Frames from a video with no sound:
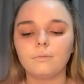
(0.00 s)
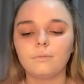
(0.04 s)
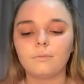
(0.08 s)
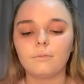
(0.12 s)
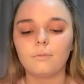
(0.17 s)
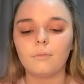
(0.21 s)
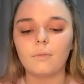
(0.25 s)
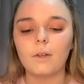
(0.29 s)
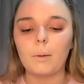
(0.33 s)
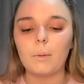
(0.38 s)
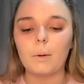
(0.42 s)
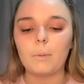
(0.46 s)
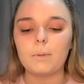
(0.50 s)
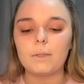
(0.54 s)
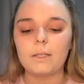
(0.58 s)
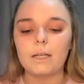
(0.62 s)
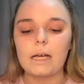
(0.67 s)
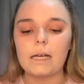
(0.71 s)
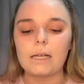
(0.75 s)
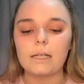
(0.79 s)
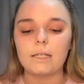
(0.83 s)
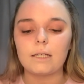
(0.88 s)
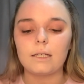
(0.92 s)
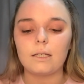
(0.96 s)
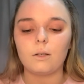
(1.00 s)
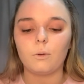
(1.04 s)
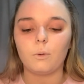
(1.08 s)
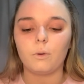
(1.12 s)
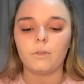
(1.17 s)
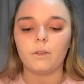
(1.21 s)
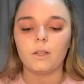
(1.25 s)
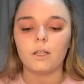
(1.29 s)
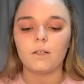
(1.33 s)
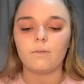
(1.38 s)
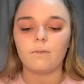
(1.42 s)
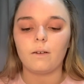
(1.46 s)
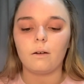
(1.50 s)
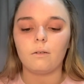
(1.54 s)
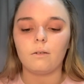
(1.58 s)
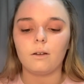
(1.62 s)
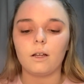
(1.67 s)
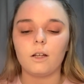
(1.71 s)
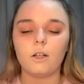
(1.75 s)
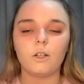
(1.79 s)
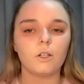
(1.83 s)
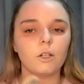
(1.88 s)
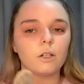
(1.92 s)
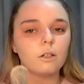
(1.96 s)
I'm obsessed with this
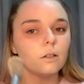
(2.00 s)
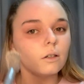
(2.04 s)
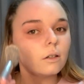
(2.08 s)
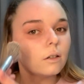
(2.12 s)
foundation.